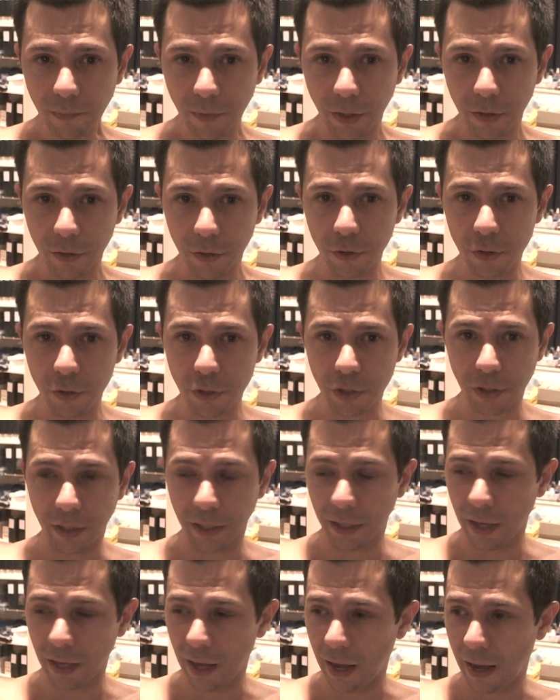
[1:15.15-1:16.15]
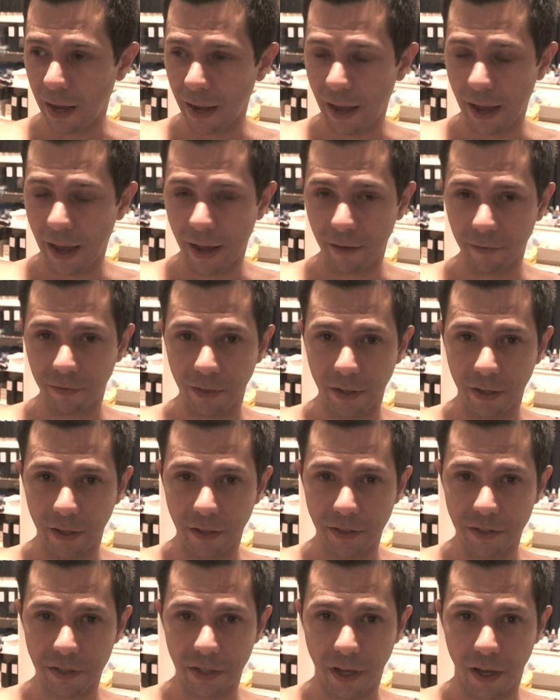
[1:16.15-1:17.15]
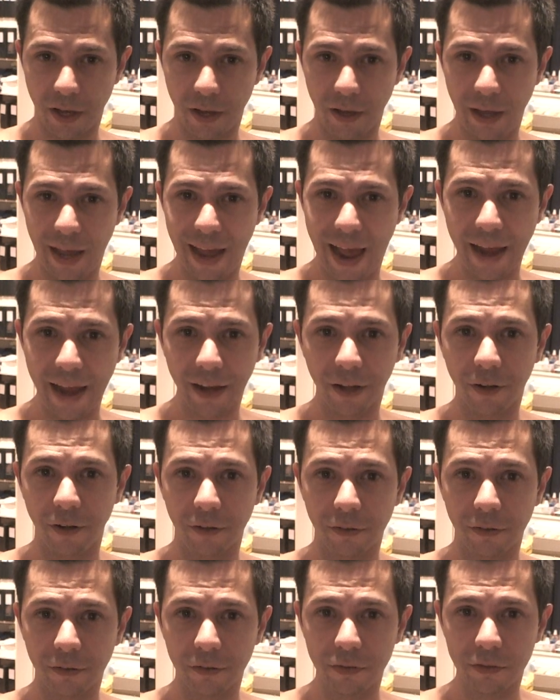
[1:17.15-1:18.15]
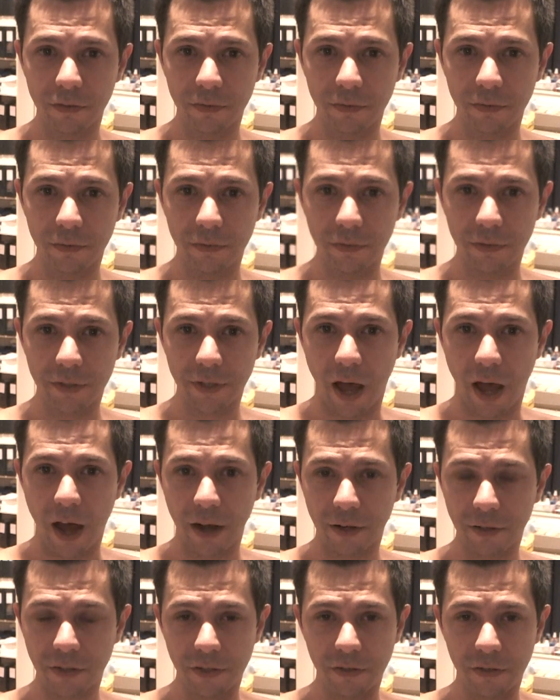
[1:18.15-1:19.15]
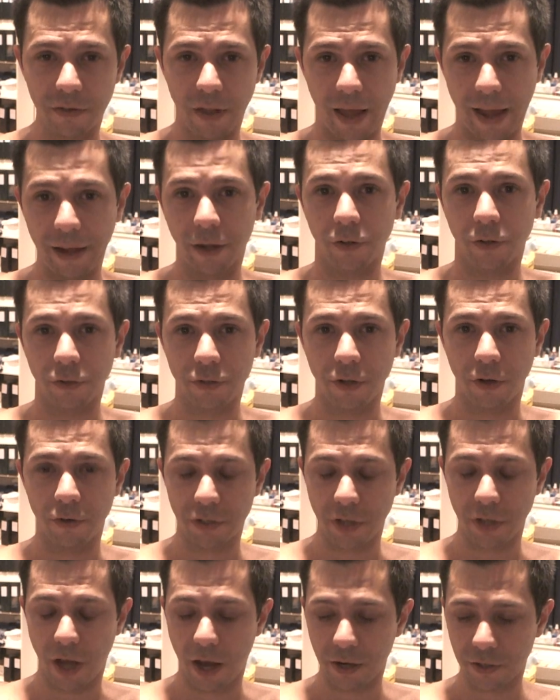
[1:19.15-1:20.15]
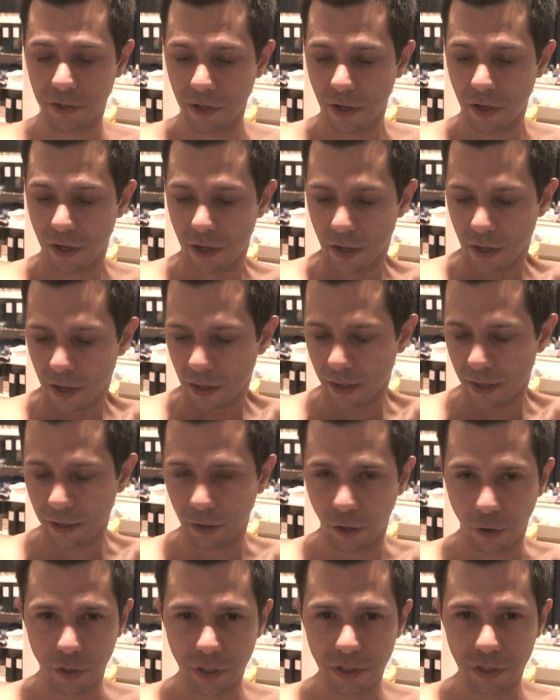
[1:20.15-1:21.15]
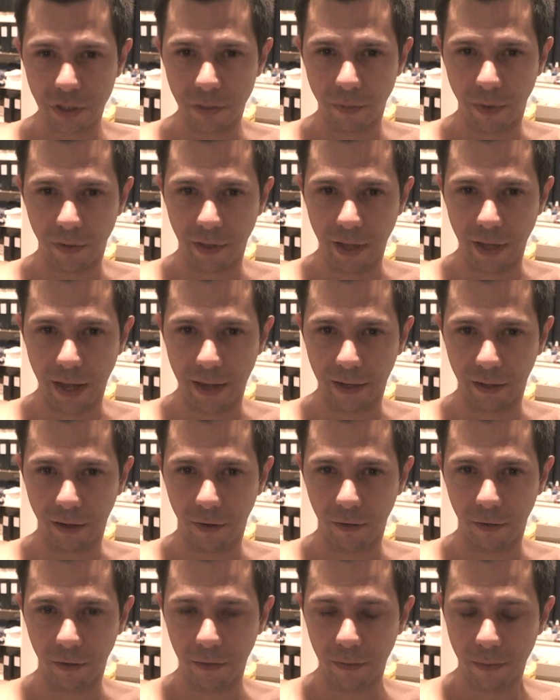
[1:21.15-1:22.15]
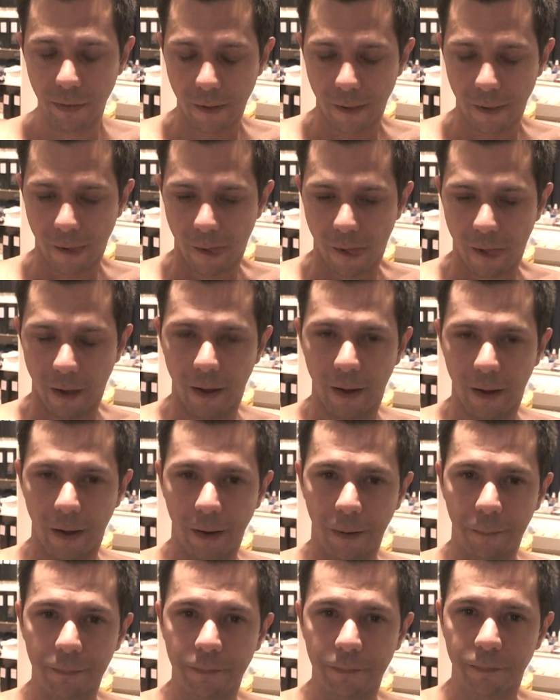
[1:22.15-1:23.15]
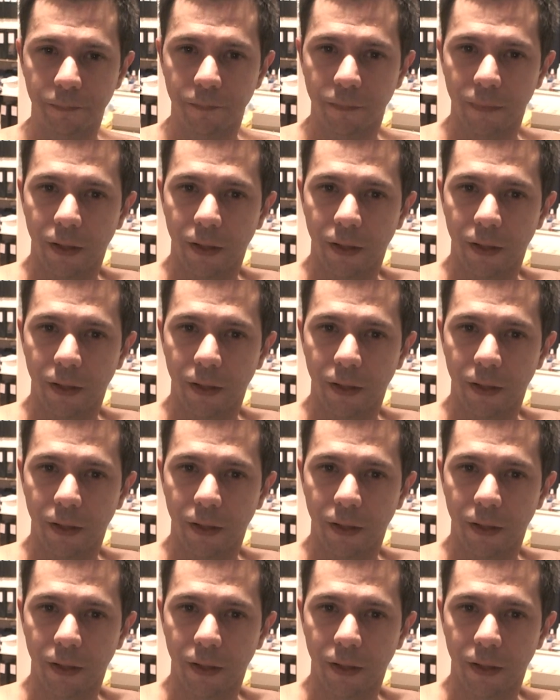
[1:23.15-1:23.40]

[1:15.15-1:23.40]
usually I have these uh, ankle socks, ankle toe socks, that go just above the ankle, um,